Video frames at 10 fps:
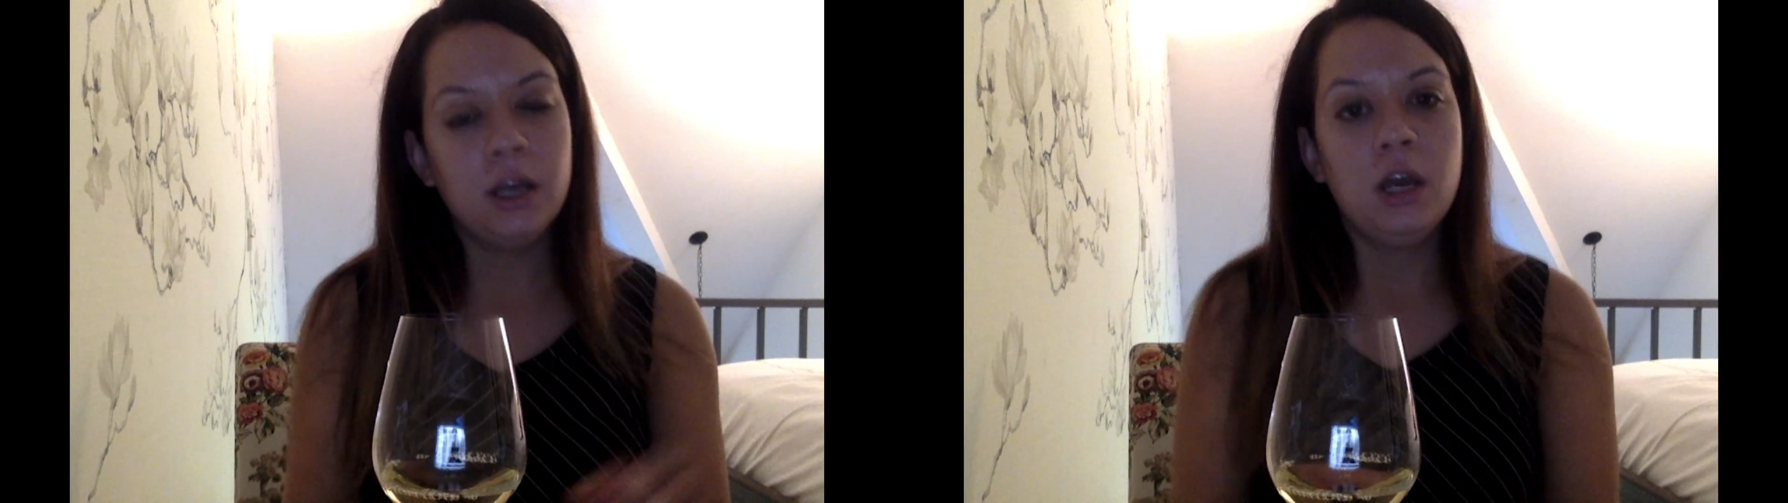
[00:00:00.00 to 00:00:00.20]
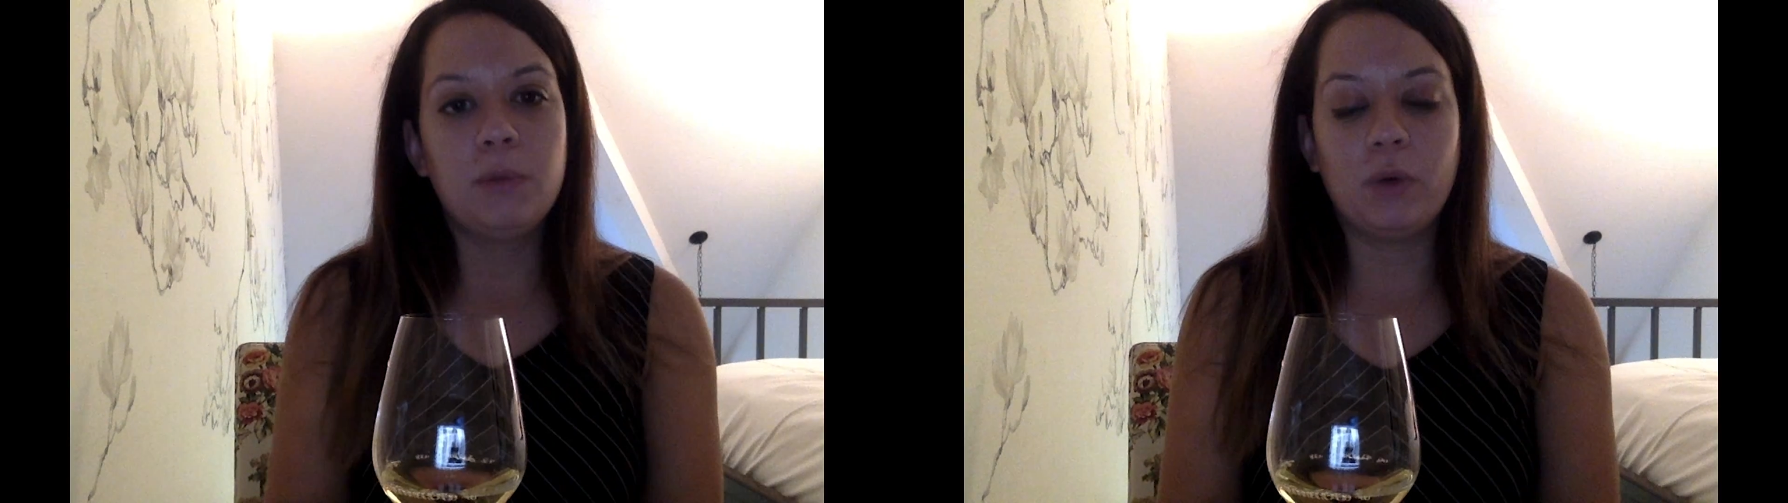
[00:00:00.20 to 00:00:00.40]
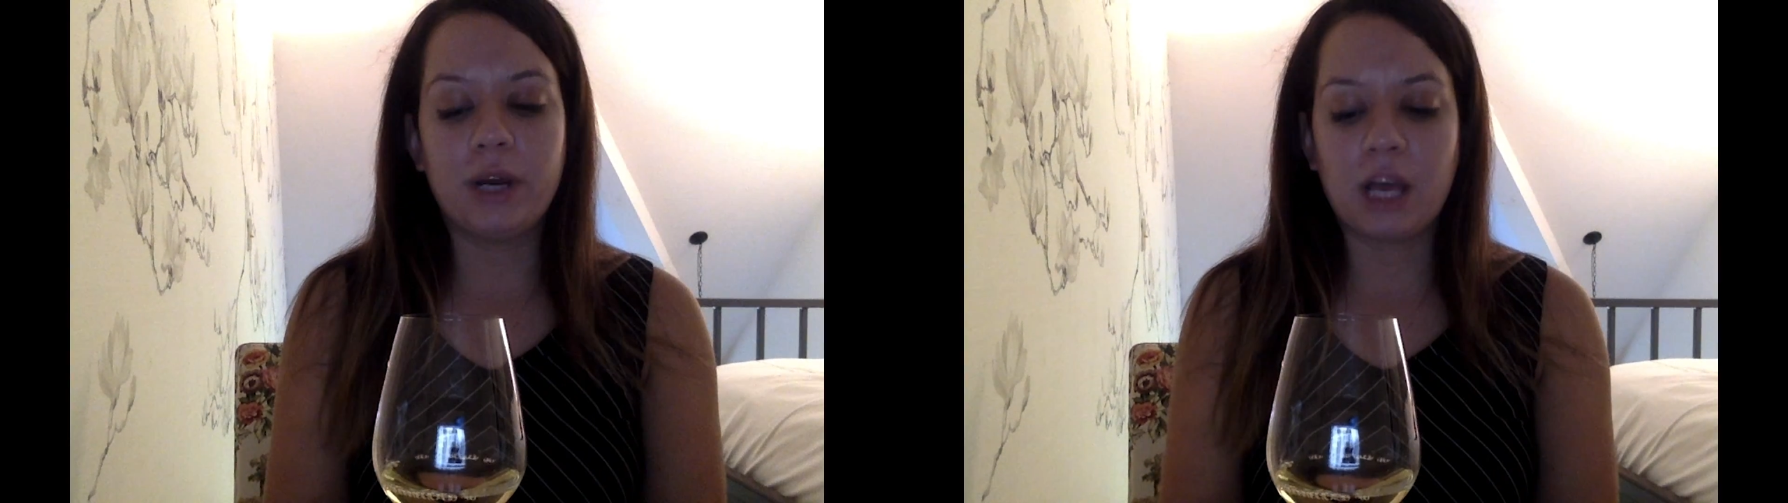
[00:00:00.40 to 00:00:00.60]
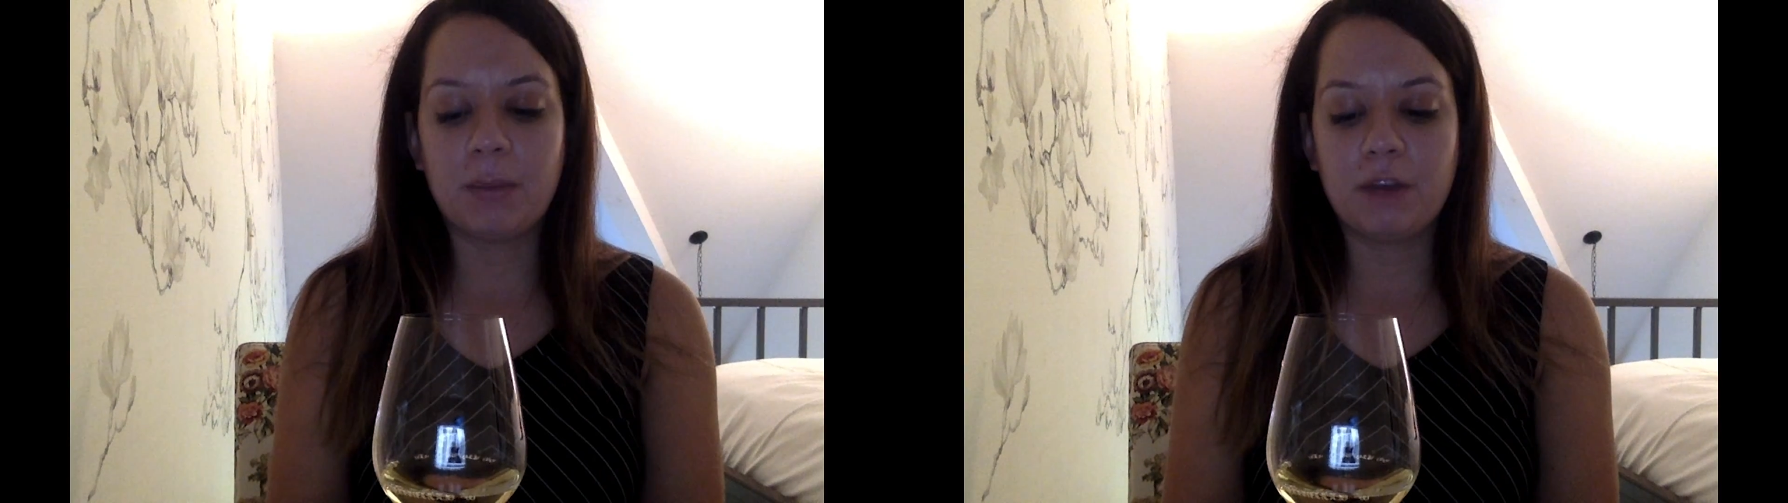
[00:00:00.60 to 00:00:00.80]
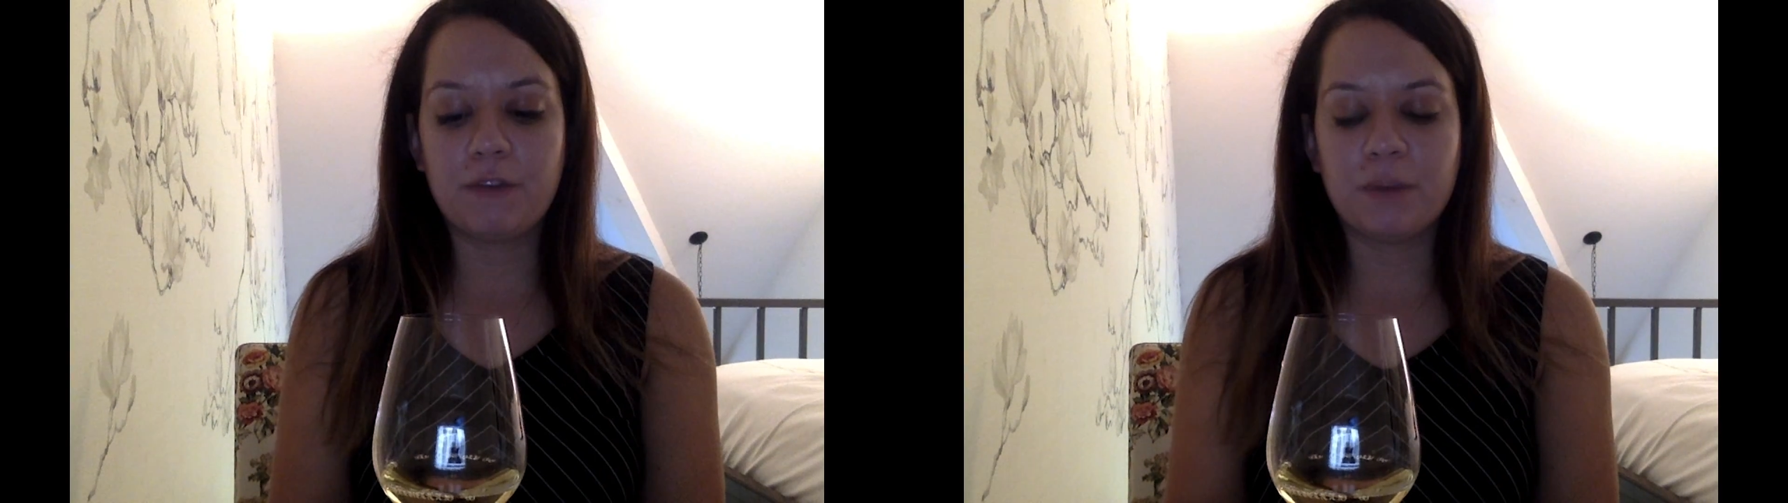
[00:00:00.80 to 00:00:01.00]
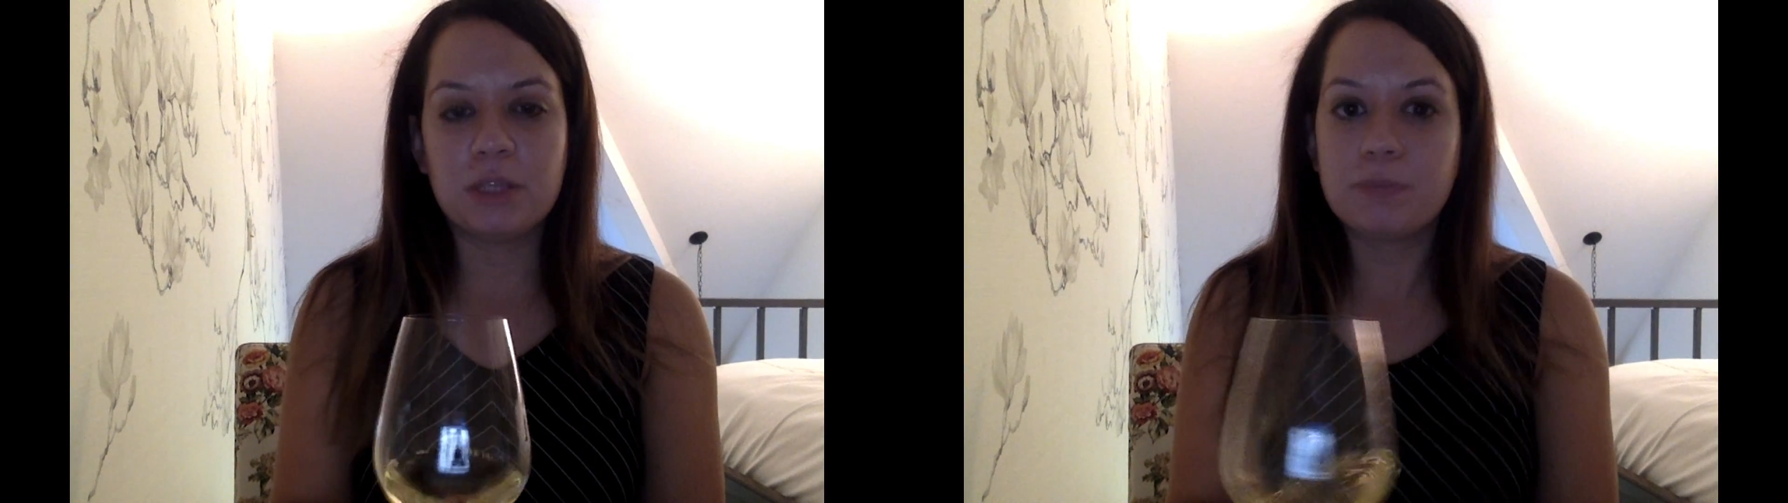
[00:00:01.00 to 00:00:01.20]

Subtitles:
but when coming from its